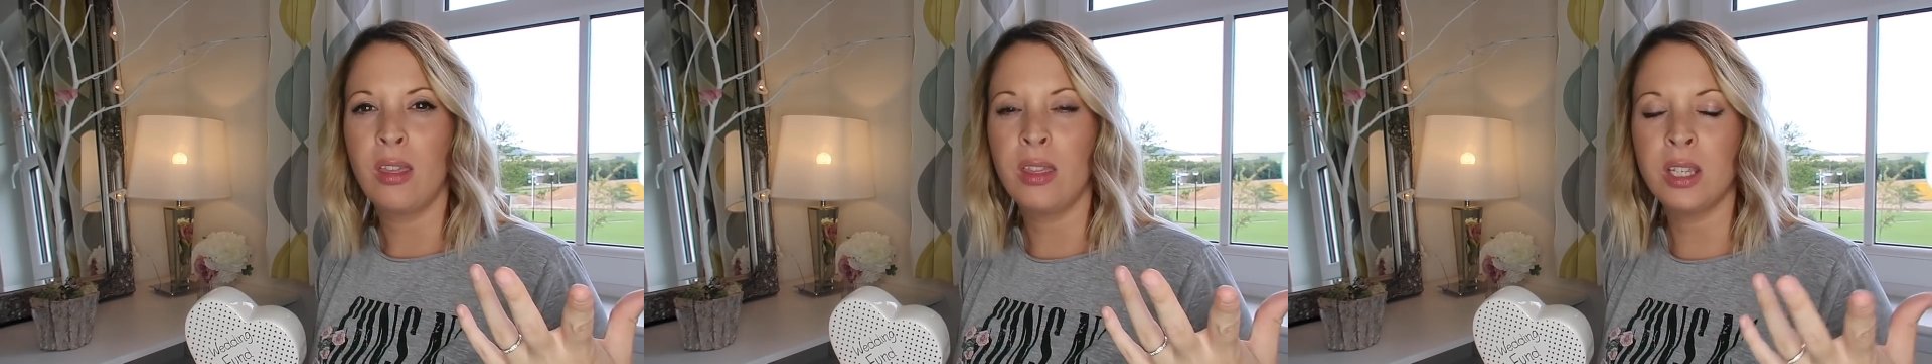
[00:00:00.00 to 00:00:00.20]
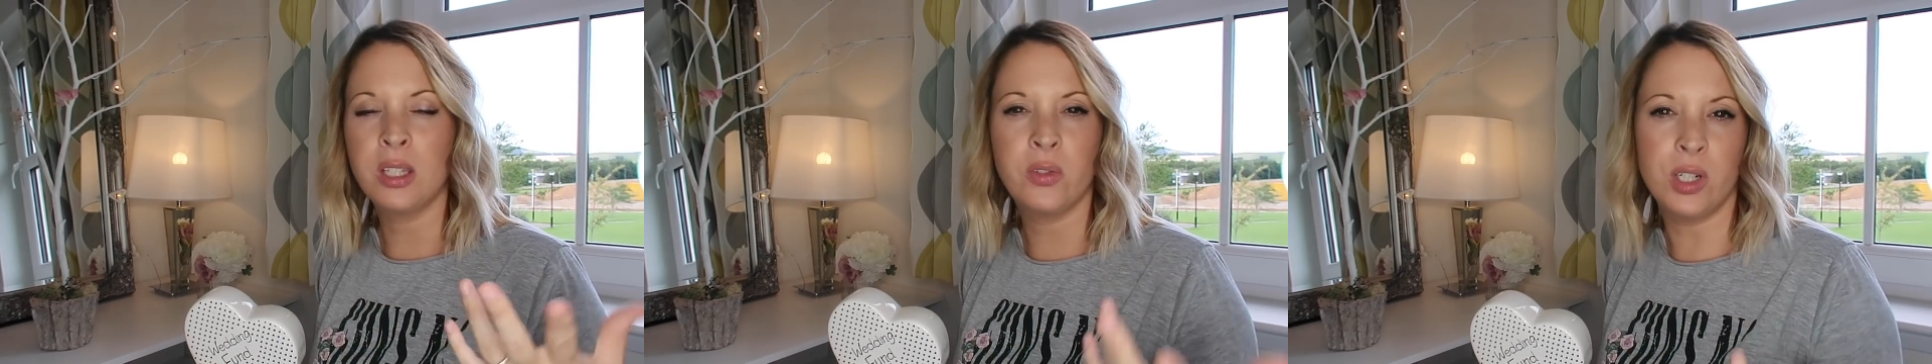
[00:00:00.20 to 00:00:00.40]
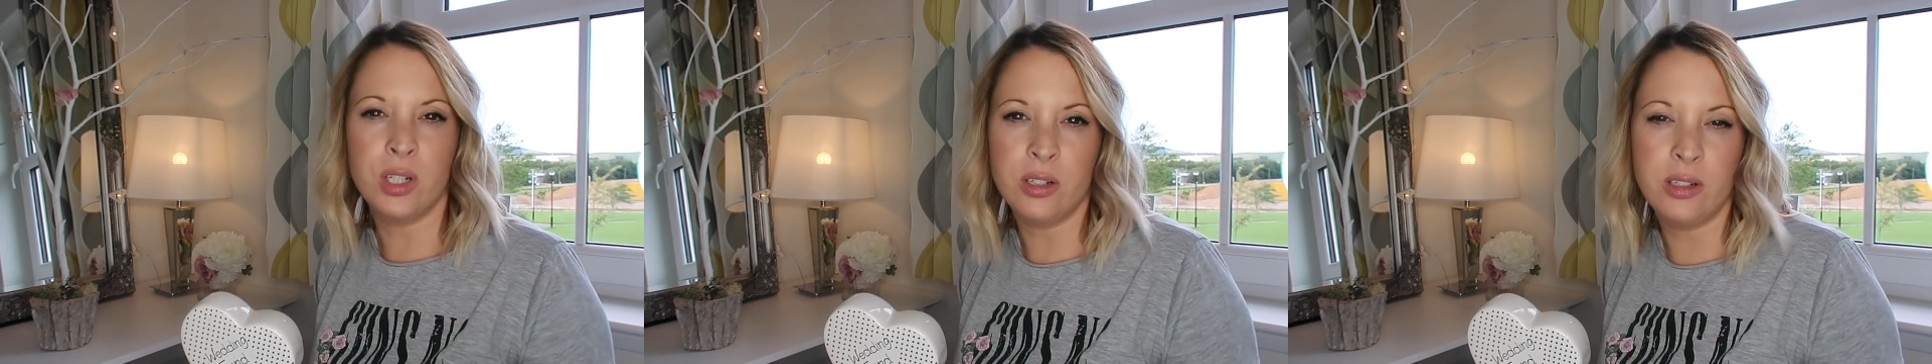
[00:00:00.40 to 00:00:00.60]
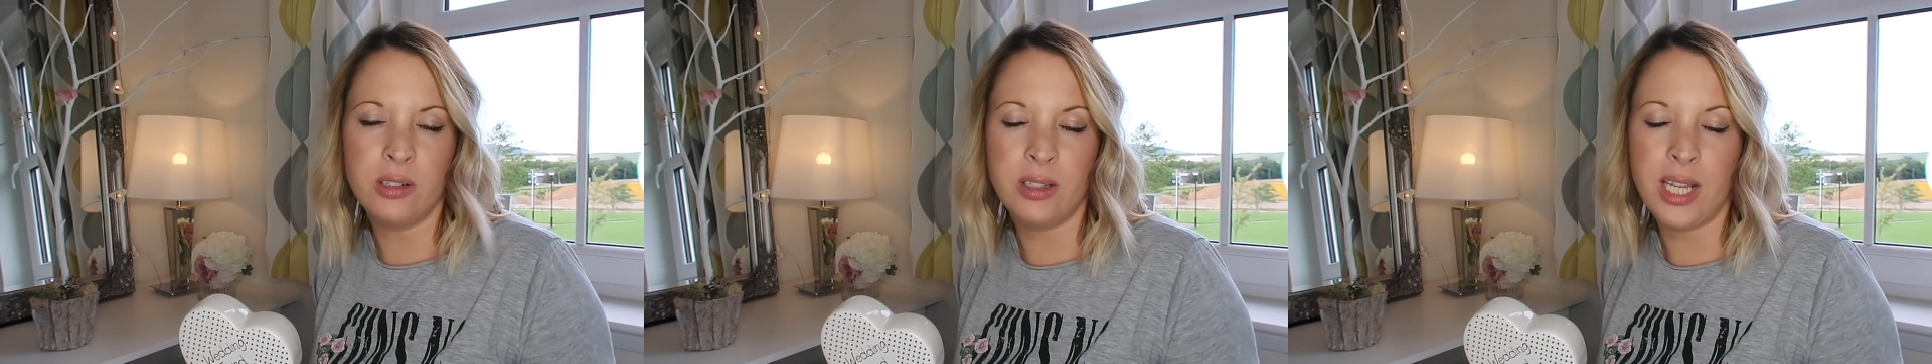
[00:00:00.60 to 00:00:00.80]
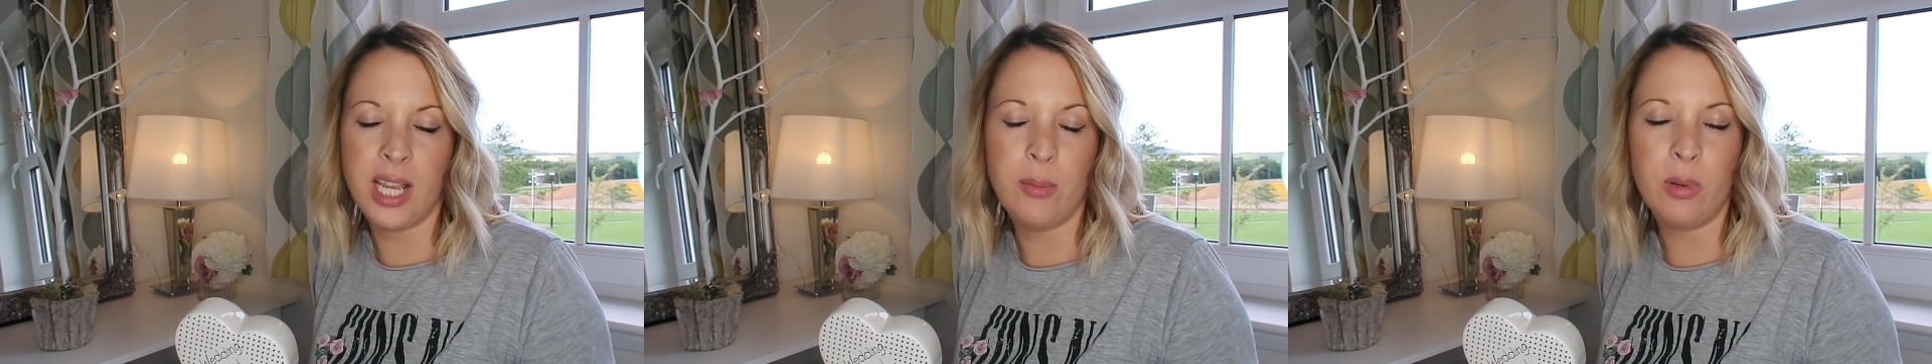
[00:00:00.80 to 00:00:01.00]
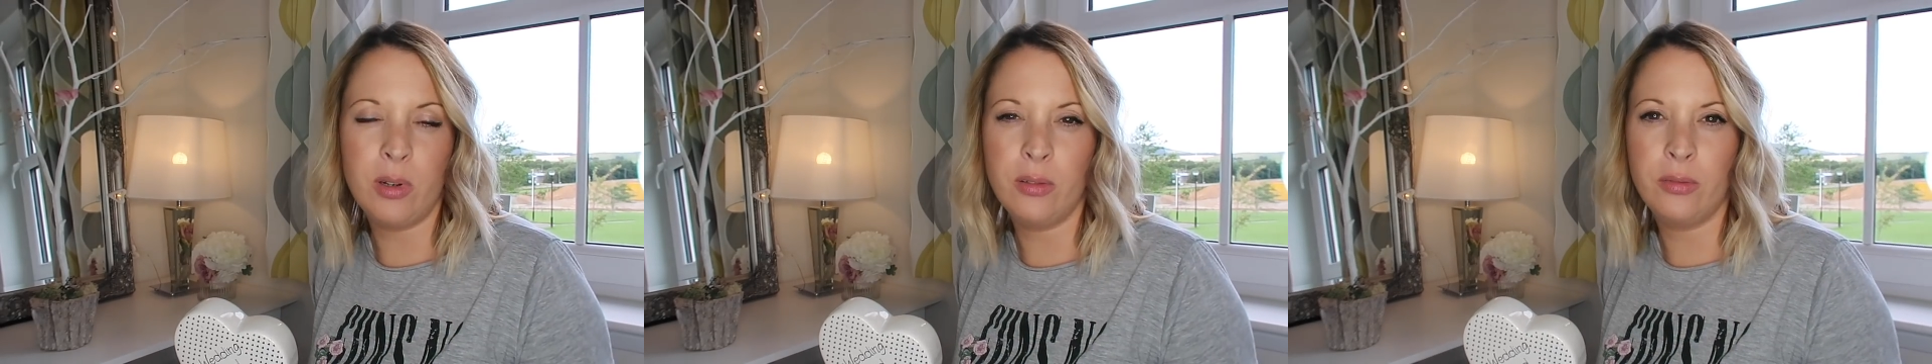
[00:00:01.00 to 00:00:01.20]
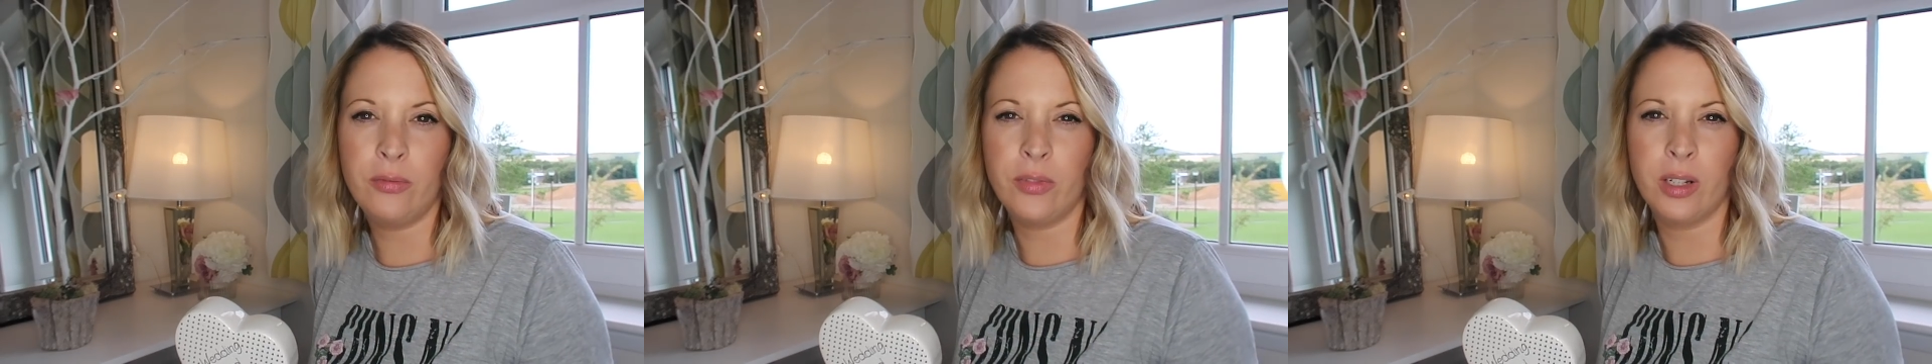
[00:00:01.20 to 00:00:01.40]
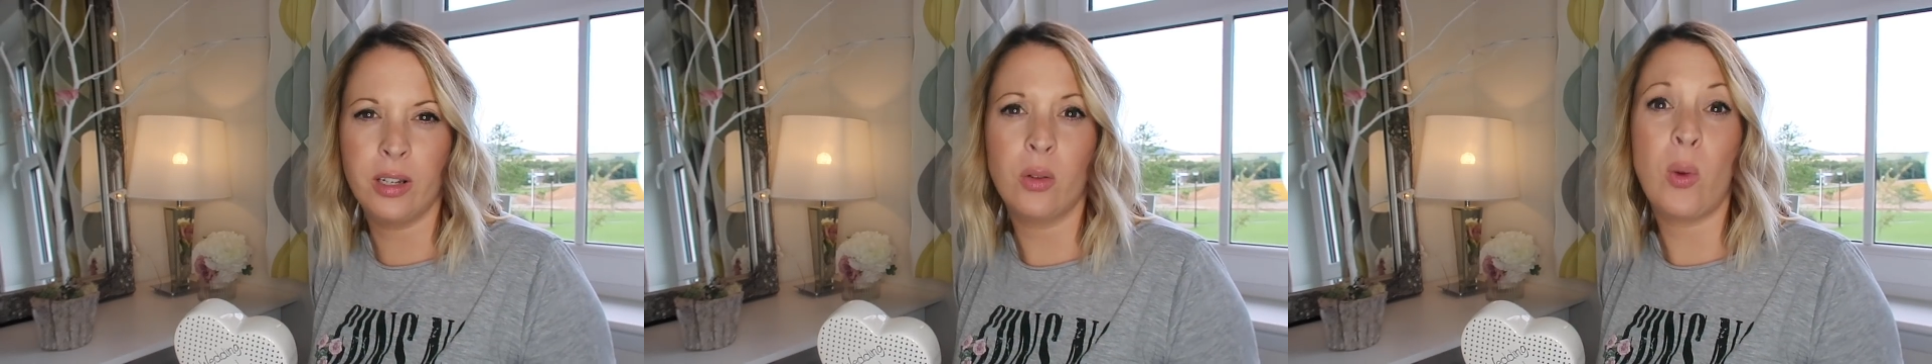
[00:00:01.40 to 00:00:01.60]
things for your table
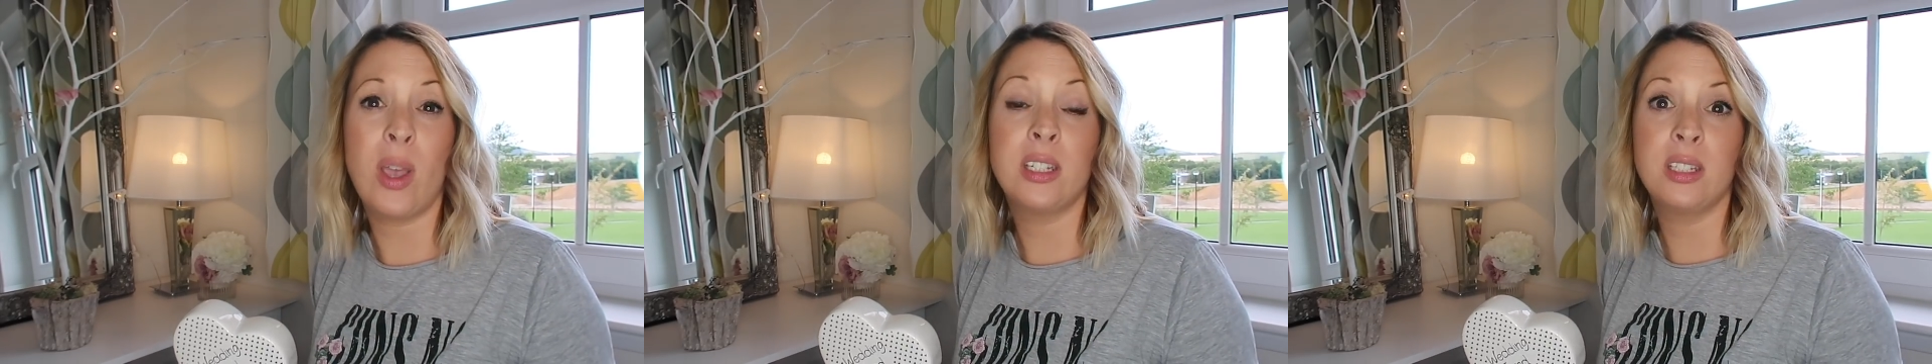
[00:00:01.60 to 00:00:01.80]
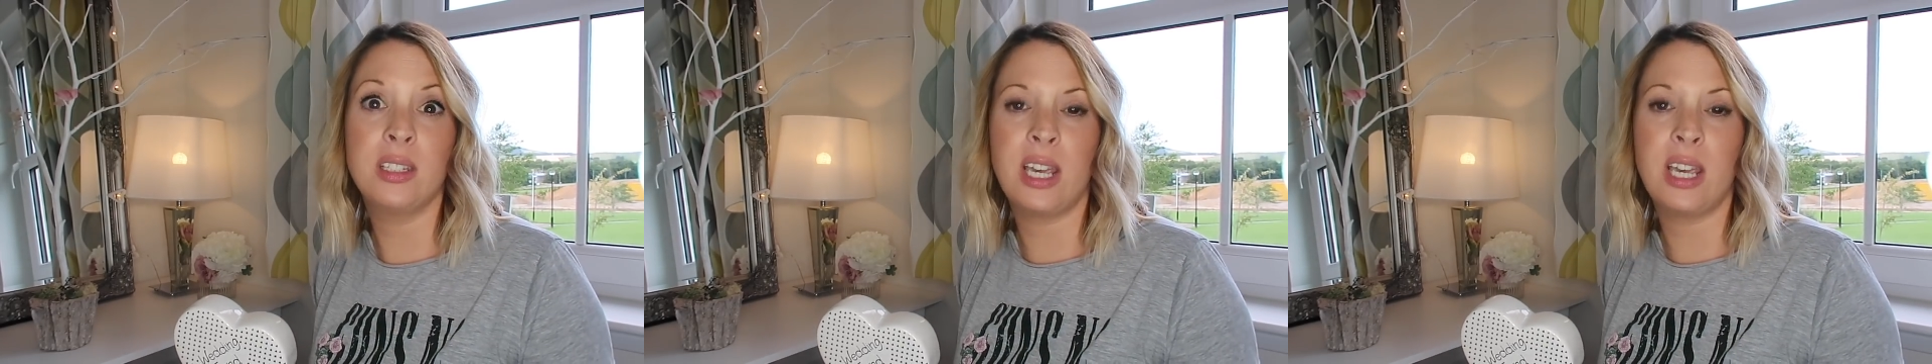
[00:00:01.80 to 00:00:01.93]
for your wedding